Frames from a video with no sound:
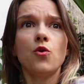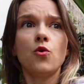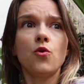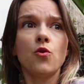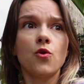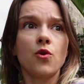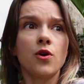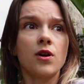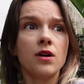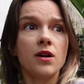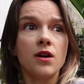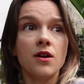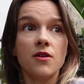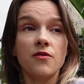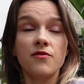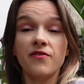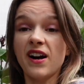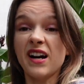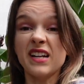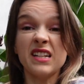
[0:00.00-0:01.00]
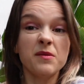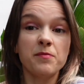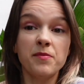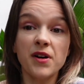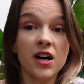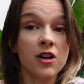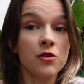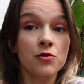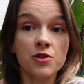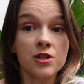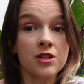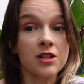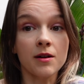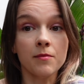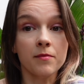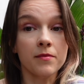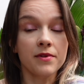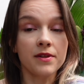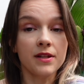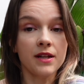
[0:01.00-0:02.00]
or fight about
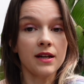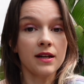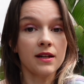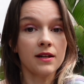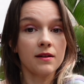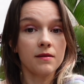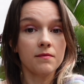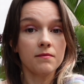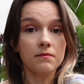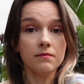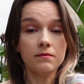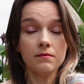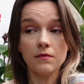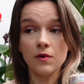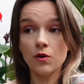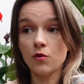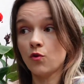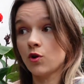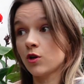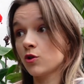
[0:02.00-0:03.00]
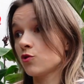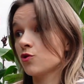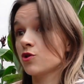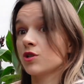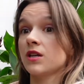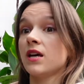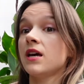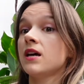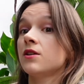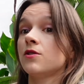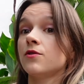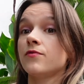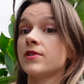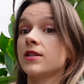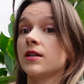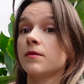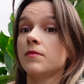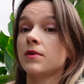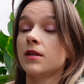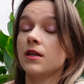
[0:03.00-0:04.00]
something, or you're scared of
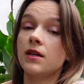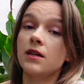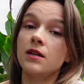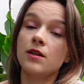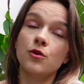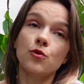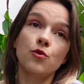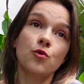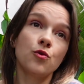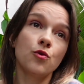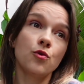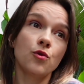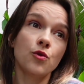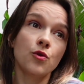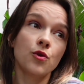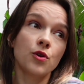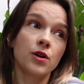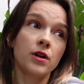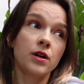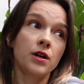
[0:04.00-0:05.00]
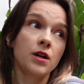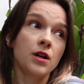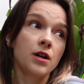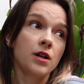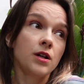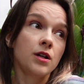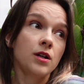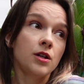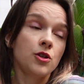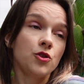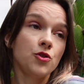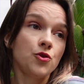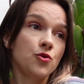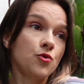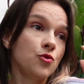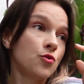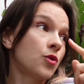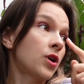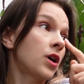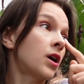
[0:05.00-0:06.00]
something, or
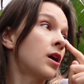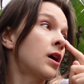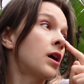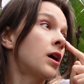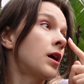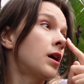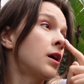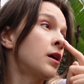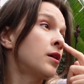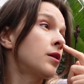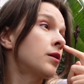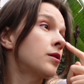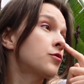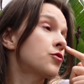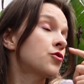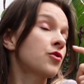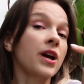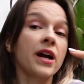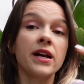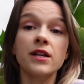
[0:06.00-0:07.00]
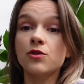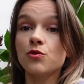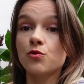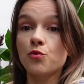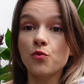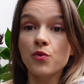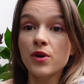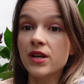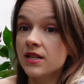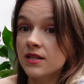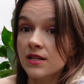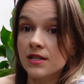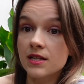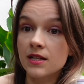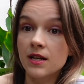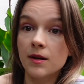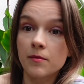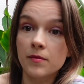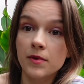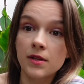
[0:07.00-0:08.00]
you are trying to win
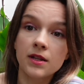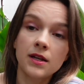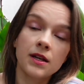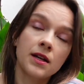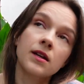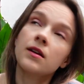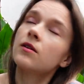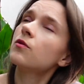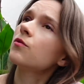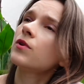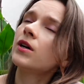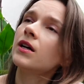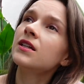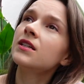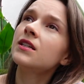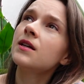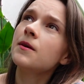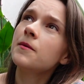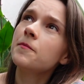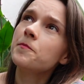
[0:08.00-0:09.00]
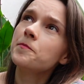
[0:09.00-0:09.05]
something, right?